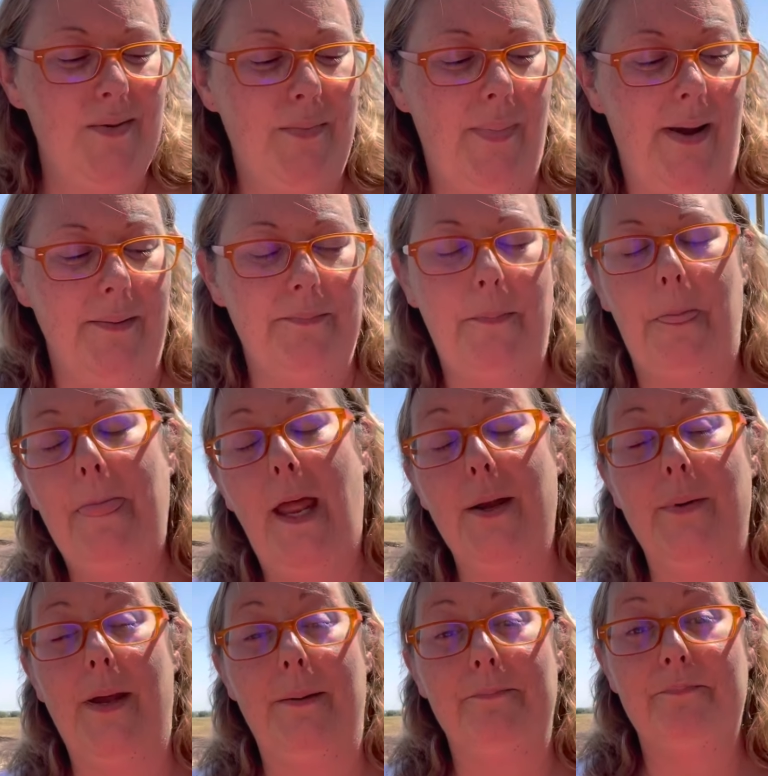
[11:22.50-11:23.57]
But
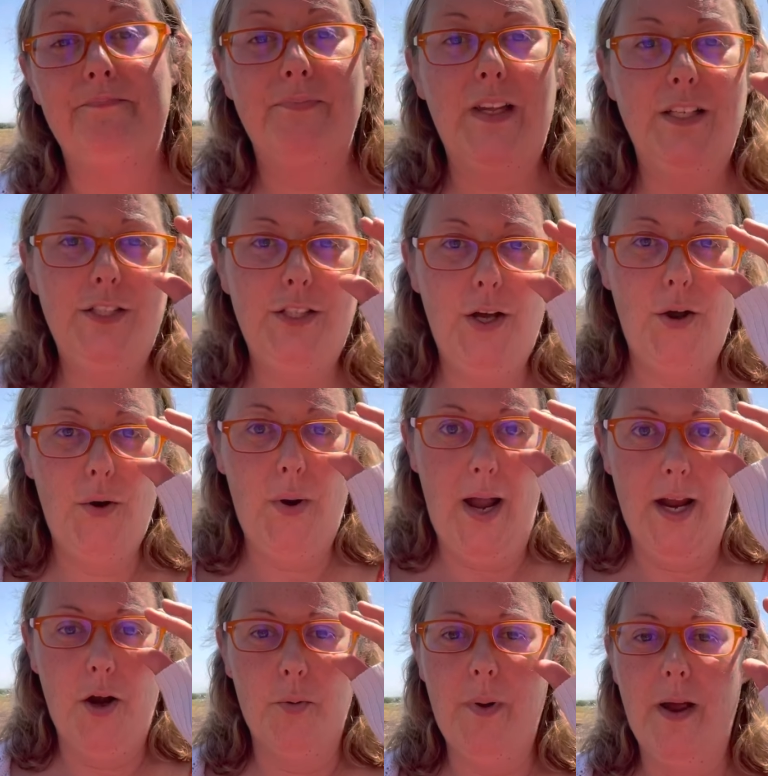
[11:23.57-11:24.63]
anyway, so
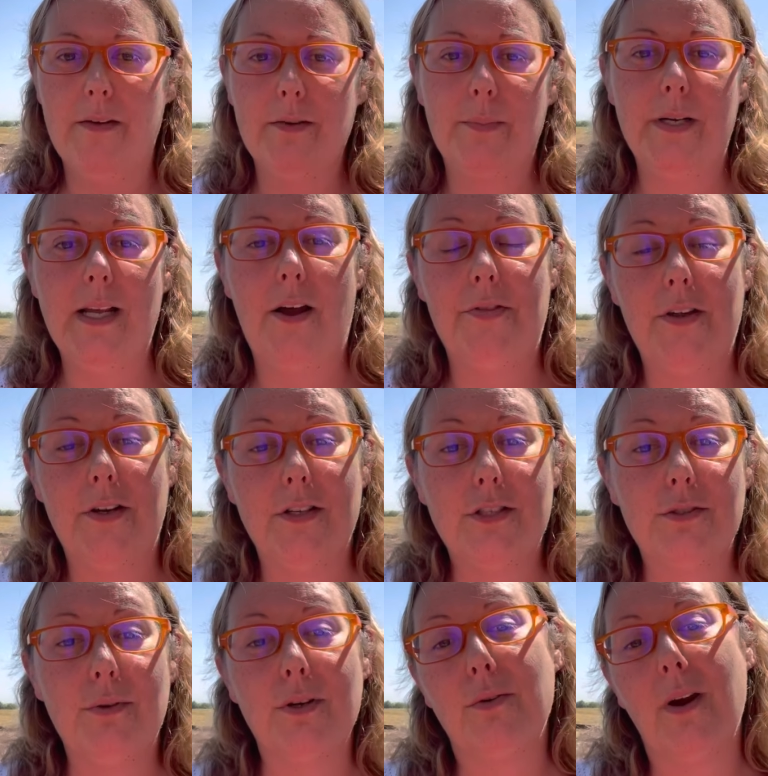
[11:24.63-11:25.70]
I hope everybody out there is
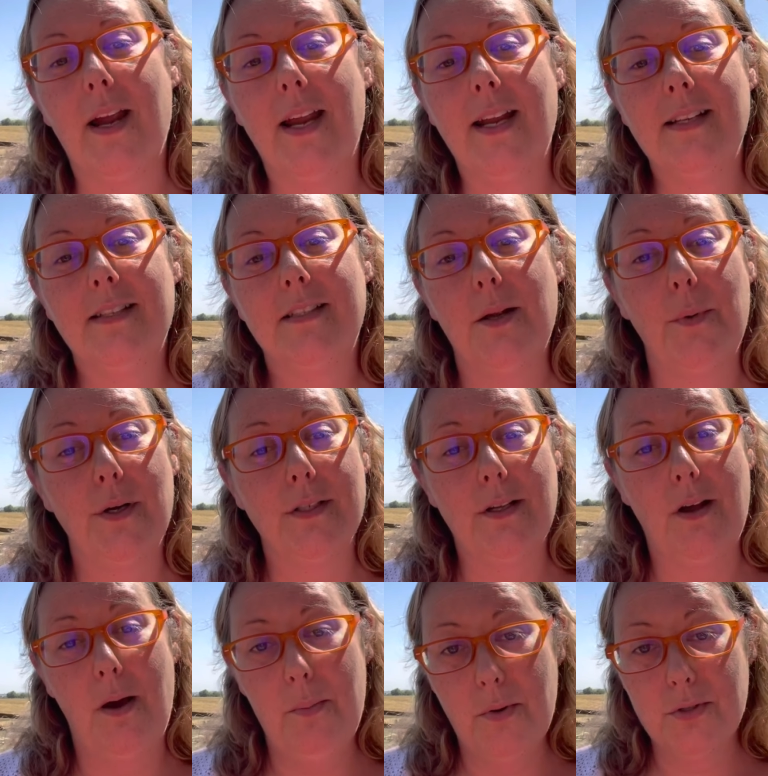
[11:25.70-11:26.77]
doing great. Summer is
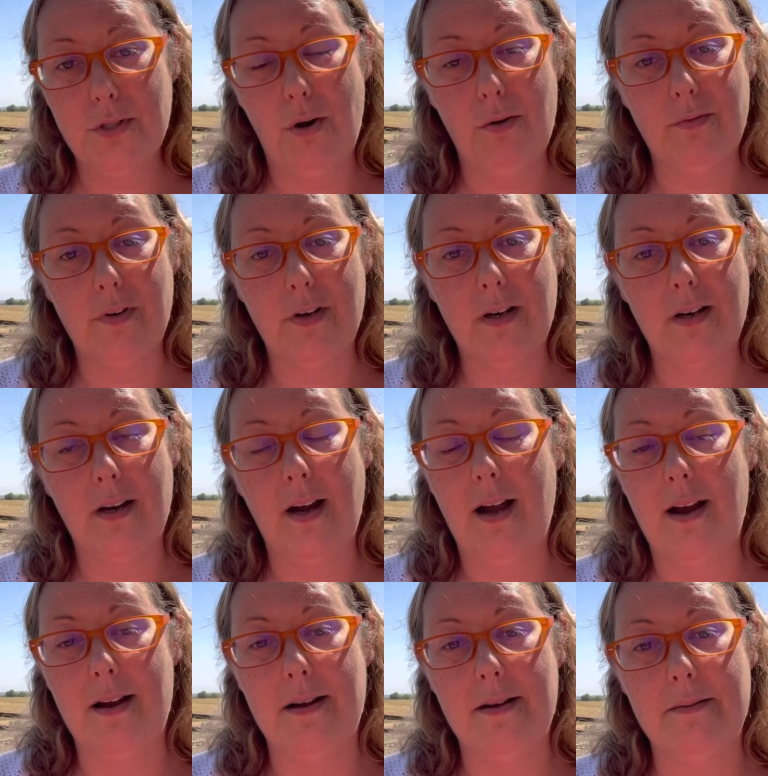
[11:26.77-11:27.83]
almost over.
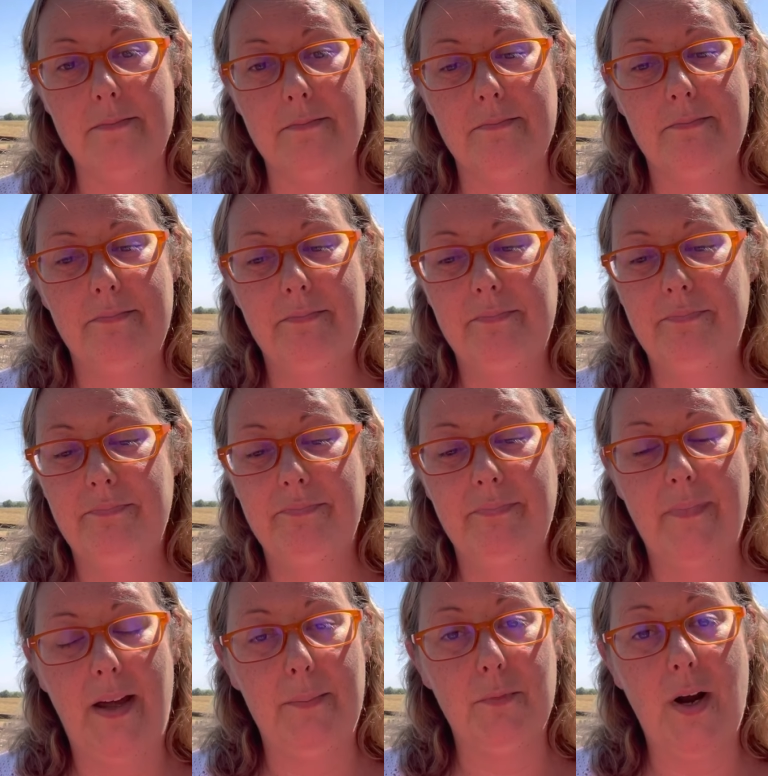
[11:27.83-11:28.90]
Um,
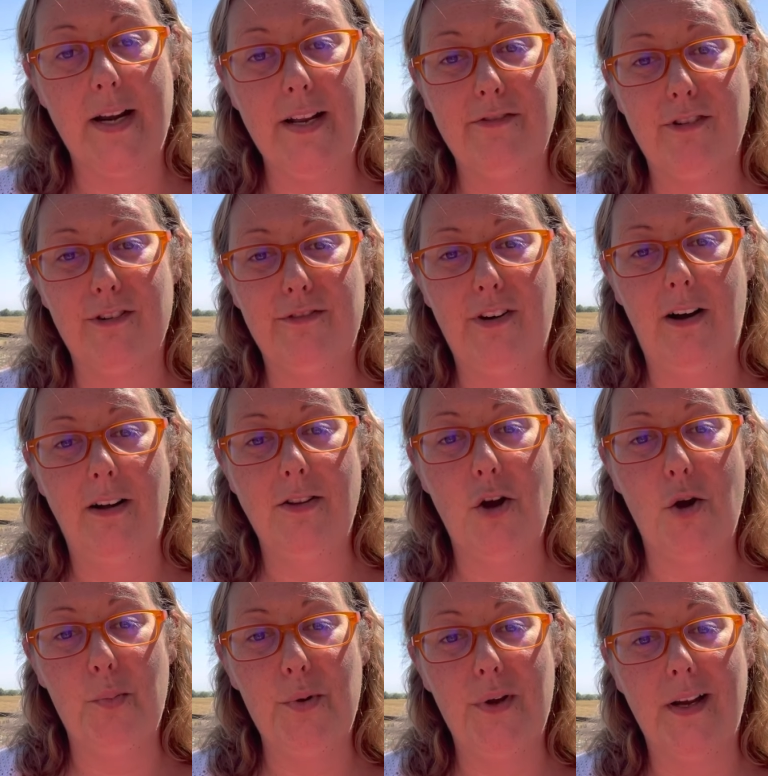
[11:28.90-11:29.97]
I'm ready for fall.
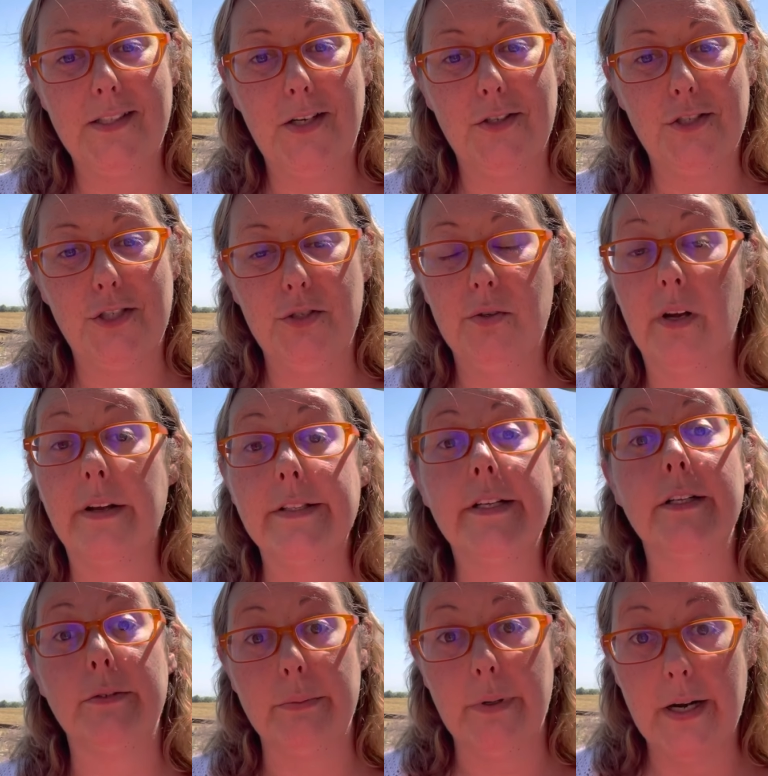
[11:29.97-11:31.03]
Hope you guys are too because
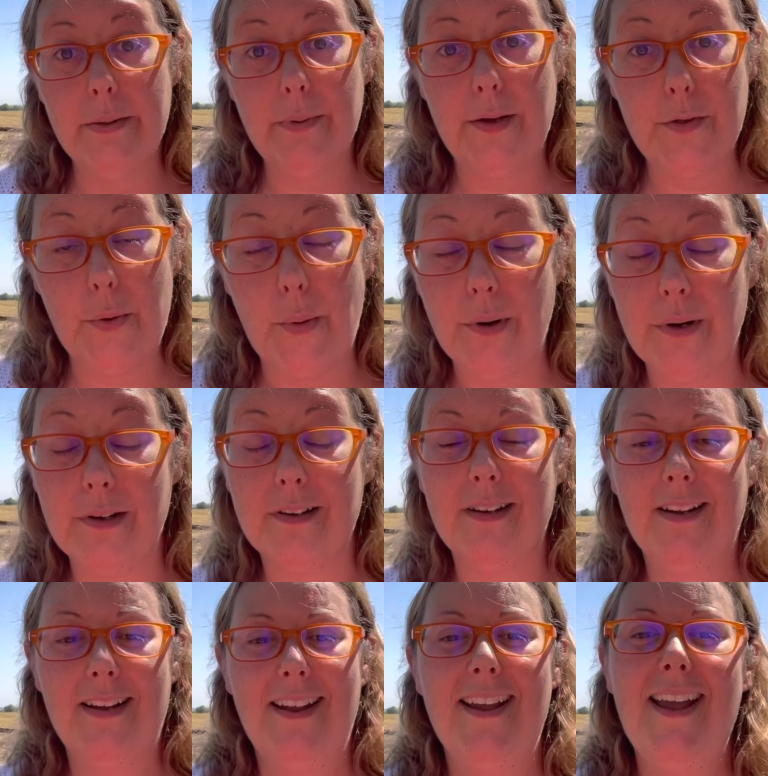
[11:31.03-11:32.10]
it is right around the corner.
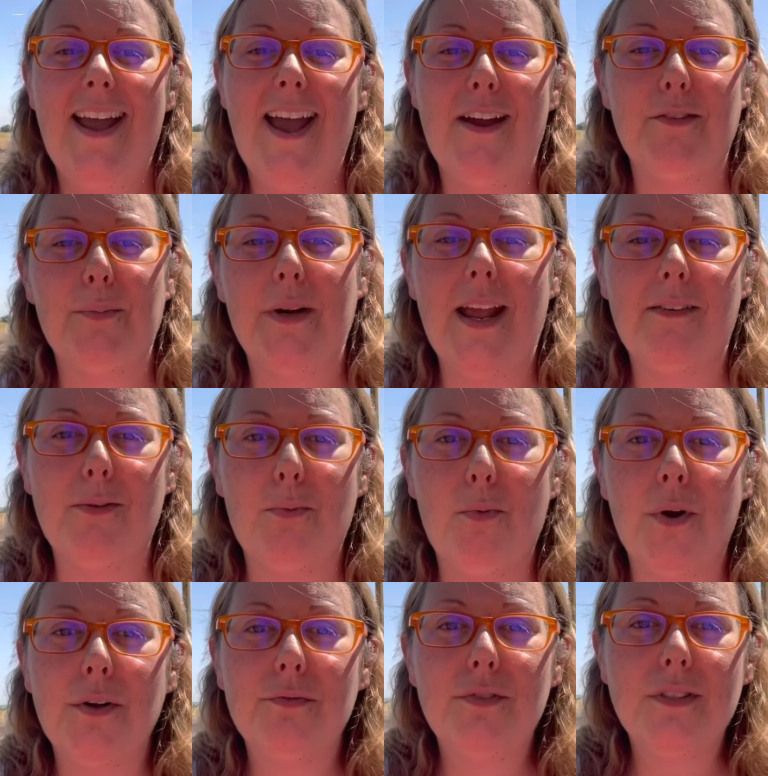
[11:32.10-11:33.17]
Everybody have a
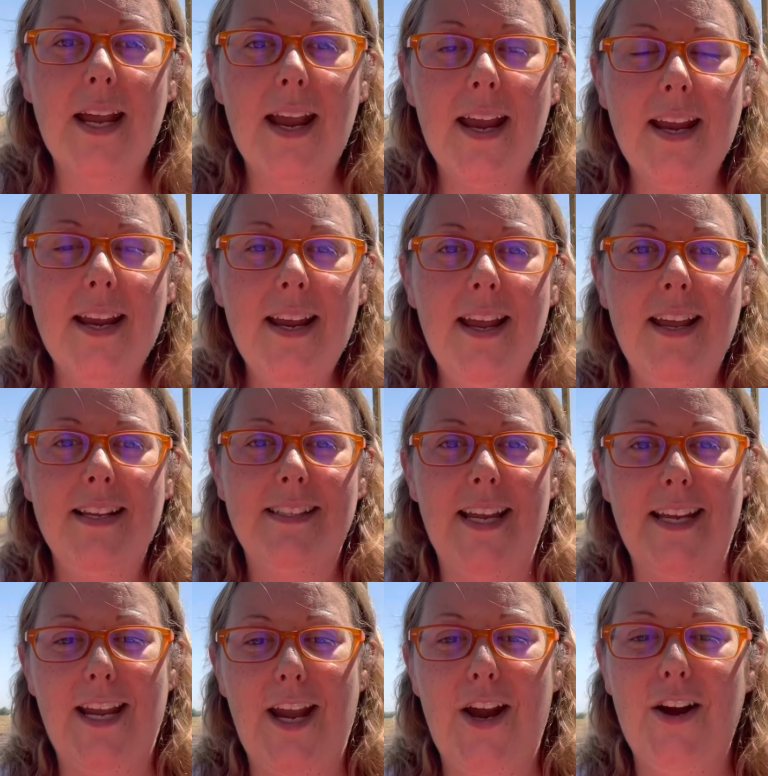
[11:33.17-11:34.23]
wonderful day.
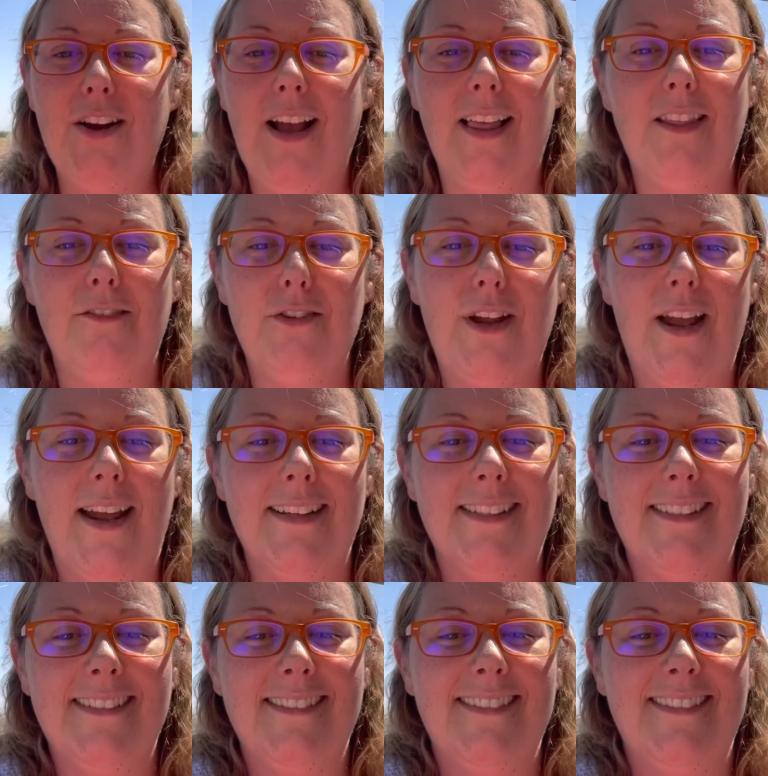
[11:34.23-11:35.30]
Take care. I love you guys.